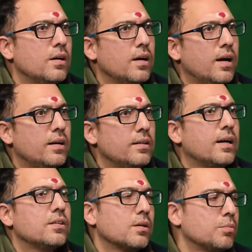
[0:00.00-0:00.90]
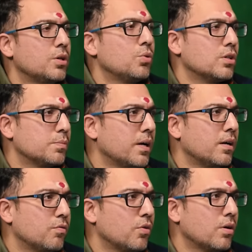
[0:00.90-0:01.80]
and that is something to
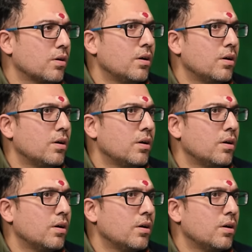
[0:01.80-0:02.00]
aspire for.